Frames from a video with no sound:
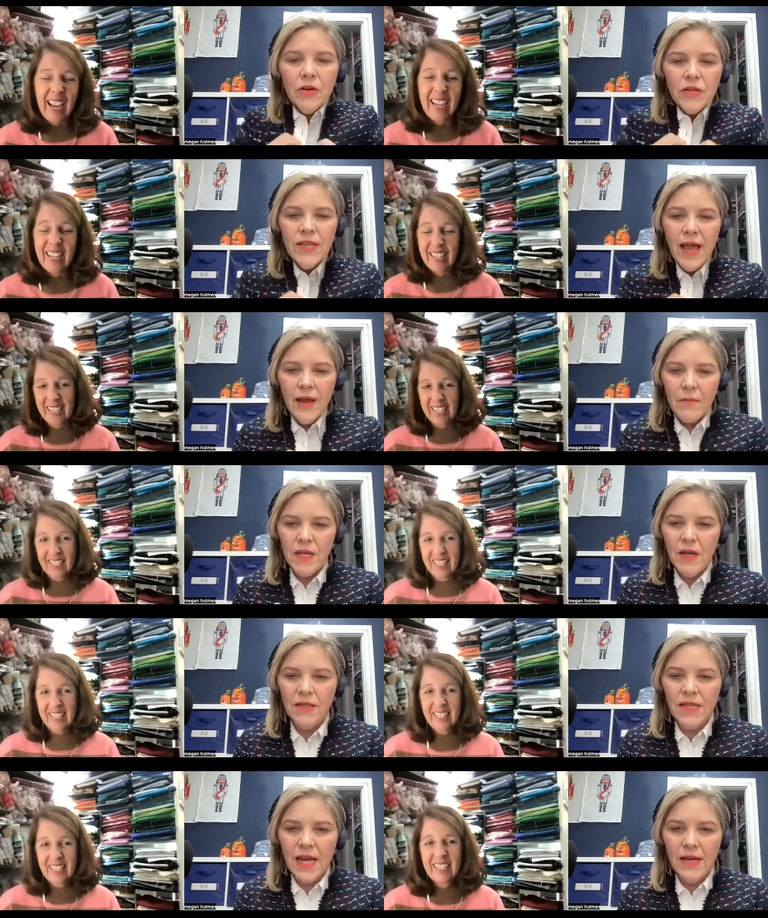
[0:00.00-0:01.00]
Speaker 1: what you're saying
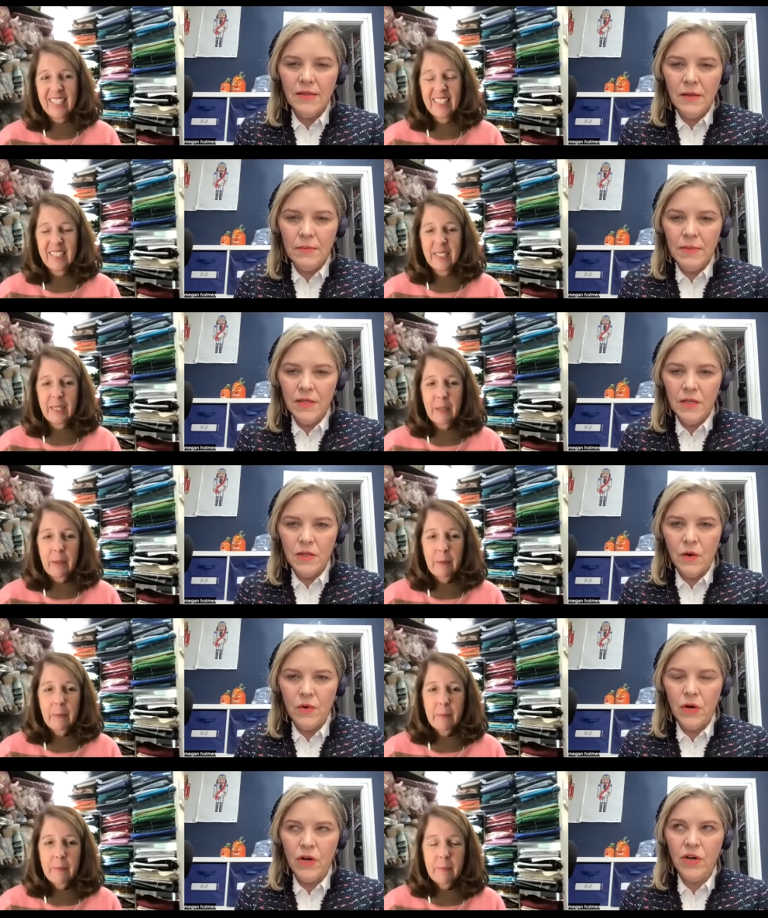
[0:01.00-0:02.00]
because as the business
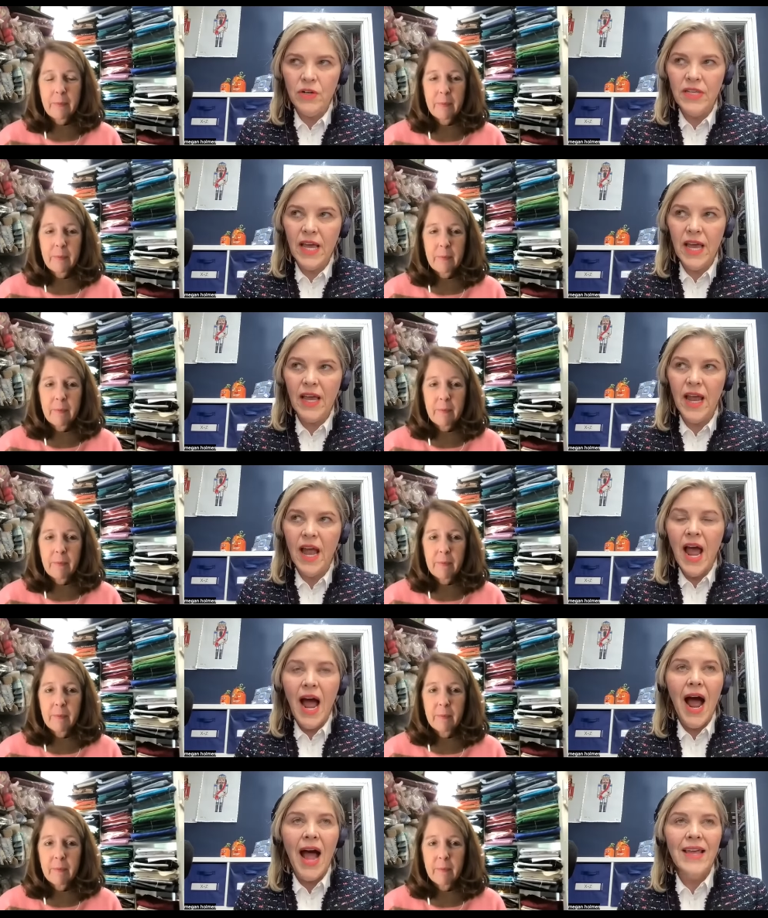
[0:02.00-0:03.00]
owner you're saying
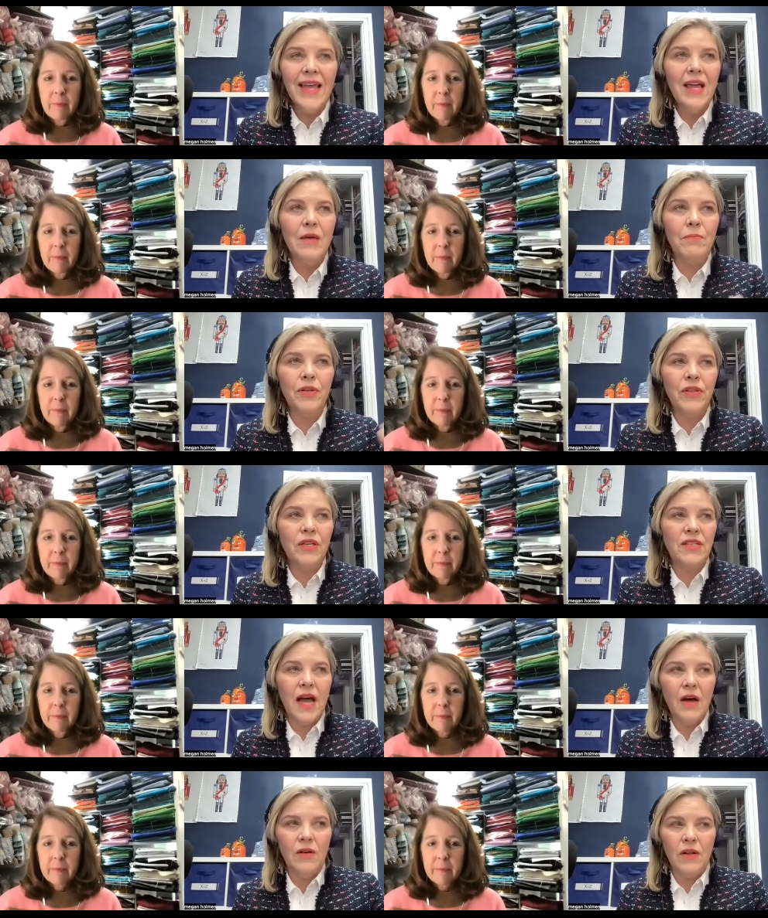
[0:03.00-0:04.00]
i can't put this
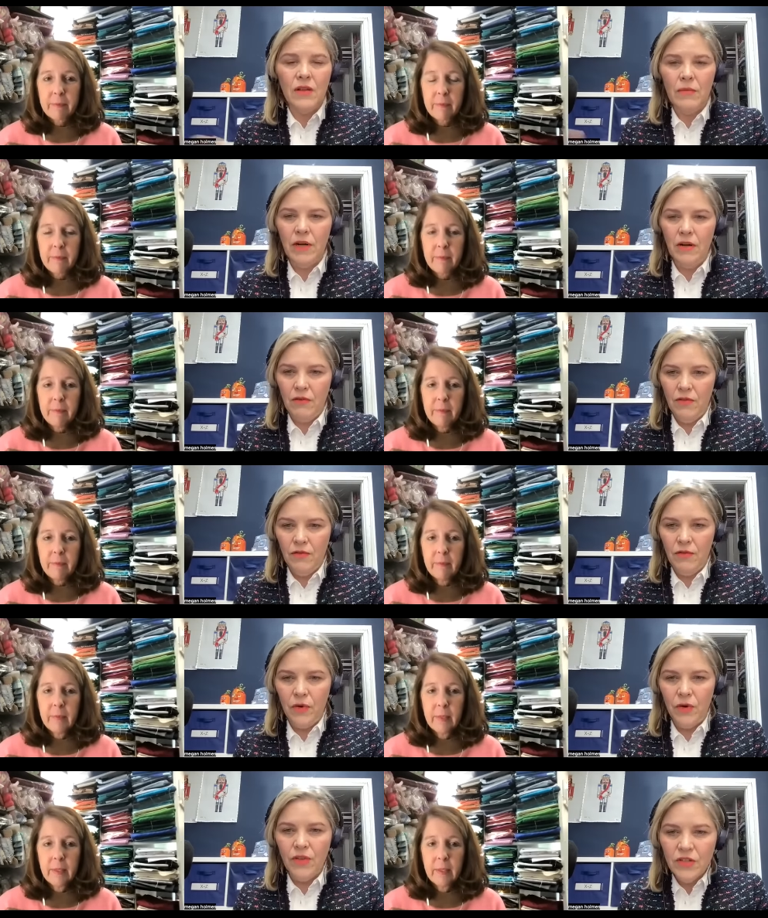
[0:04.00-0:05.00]
out in the middle of the
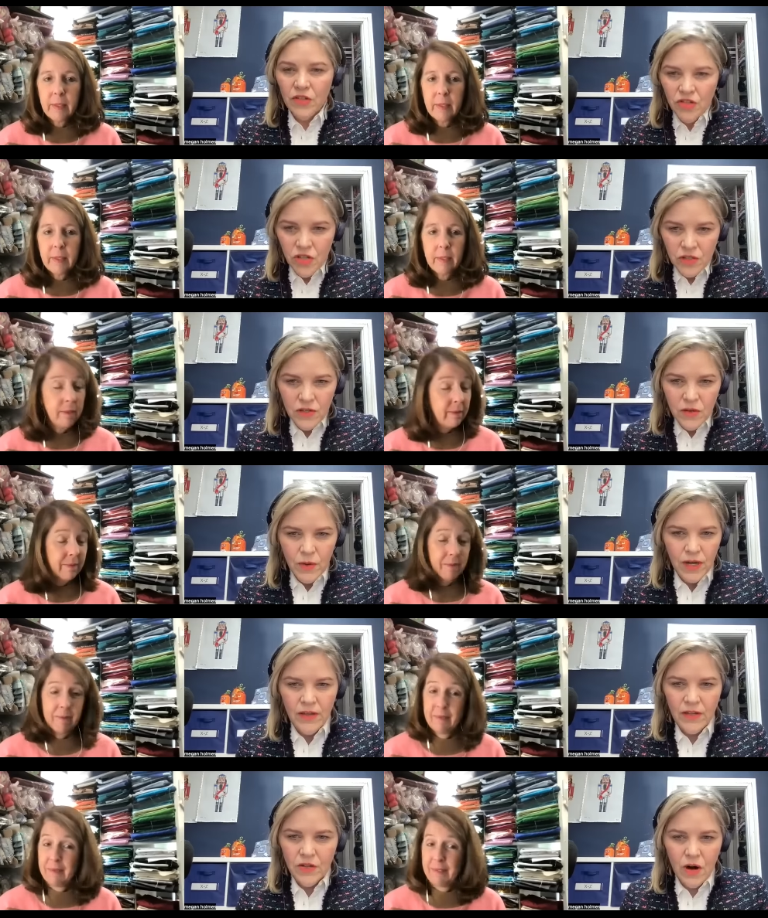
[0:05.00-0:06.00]
floor this is just in the way
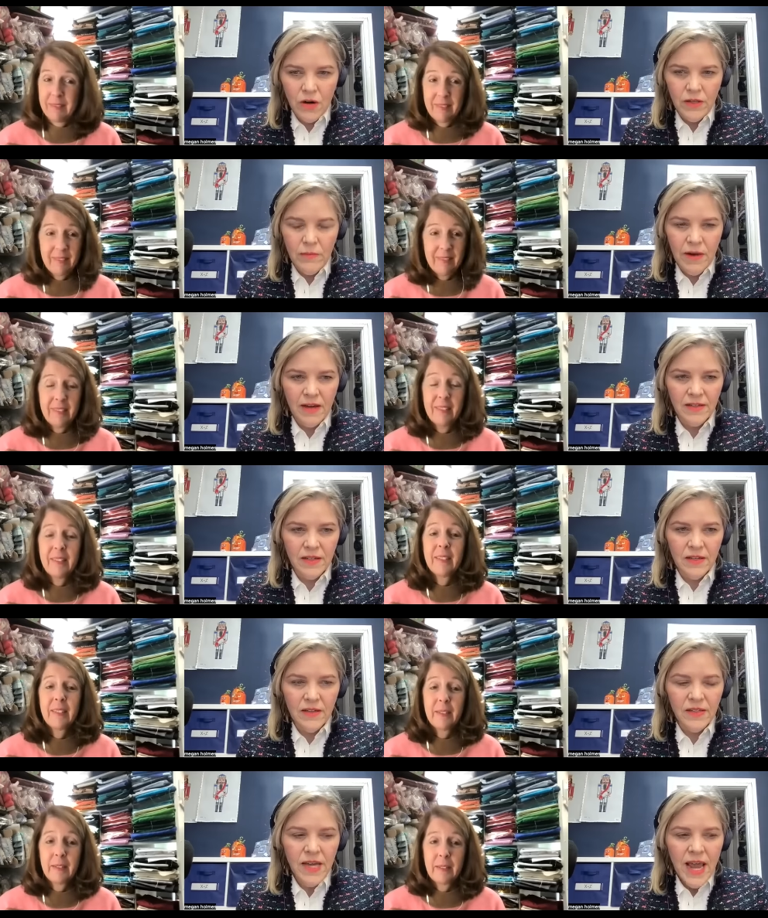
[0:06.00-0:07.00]
these are ugly
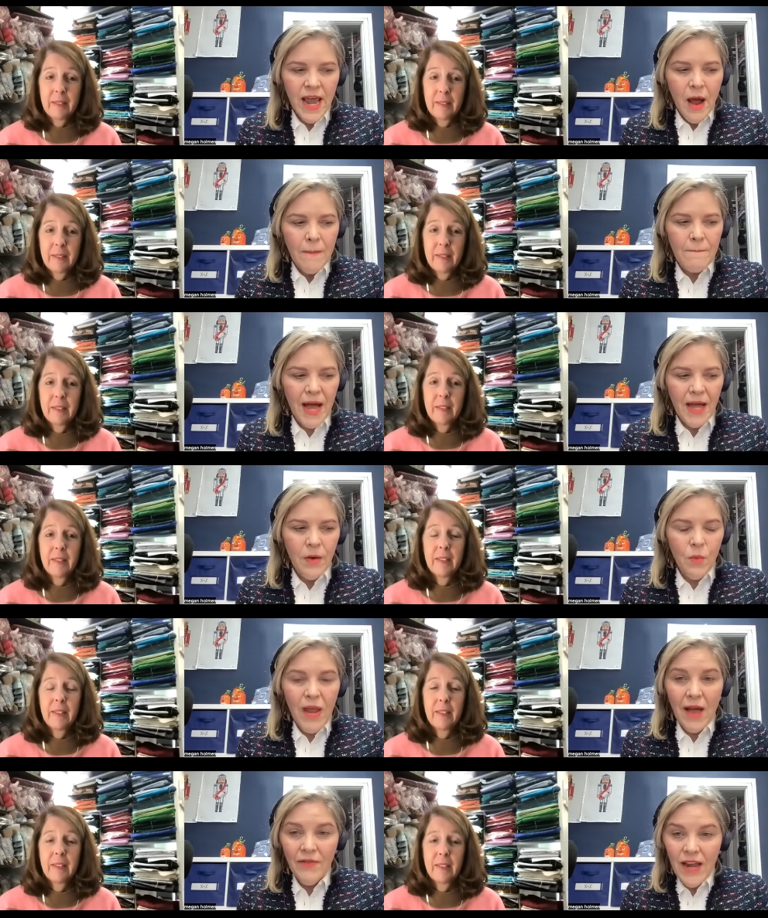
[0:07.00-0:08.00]
boxes but we
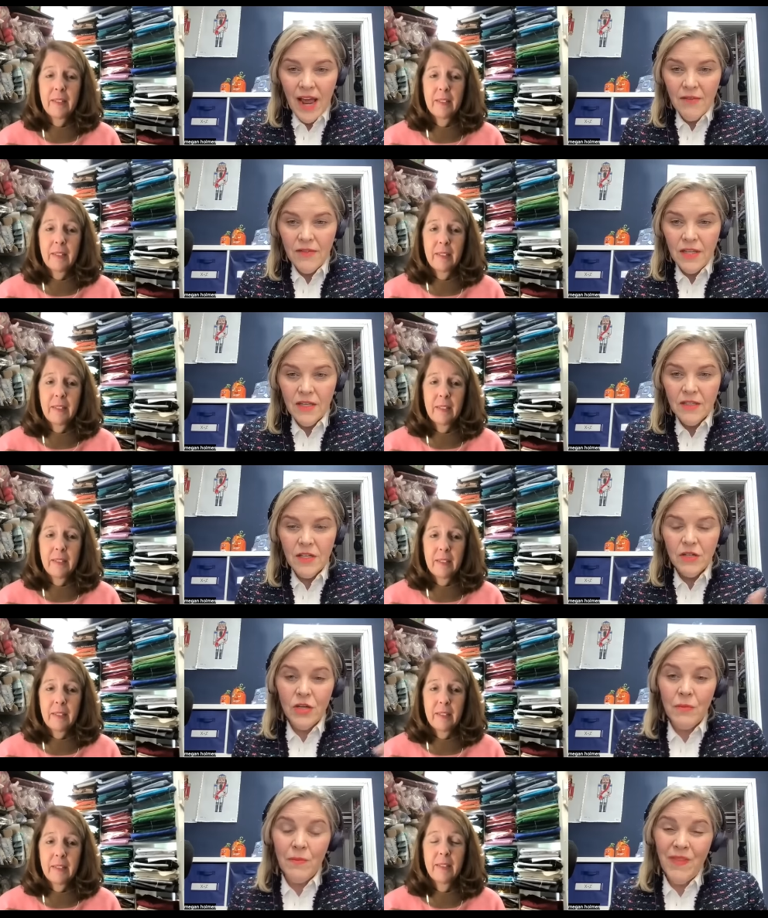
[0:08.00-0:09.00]
have to have these
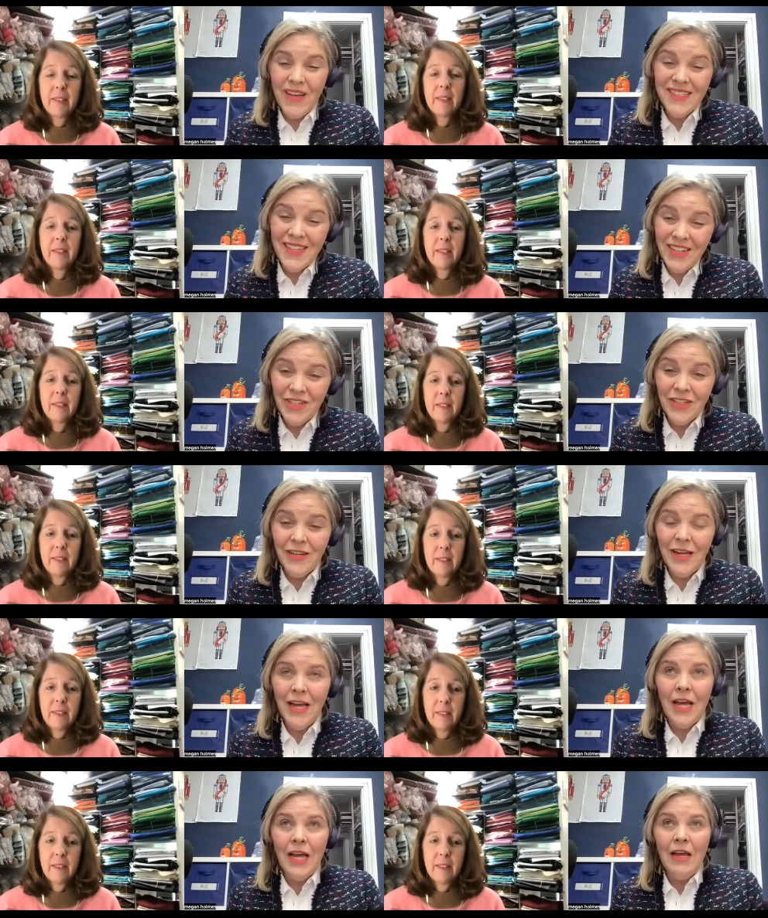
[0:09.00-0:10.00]
to essentially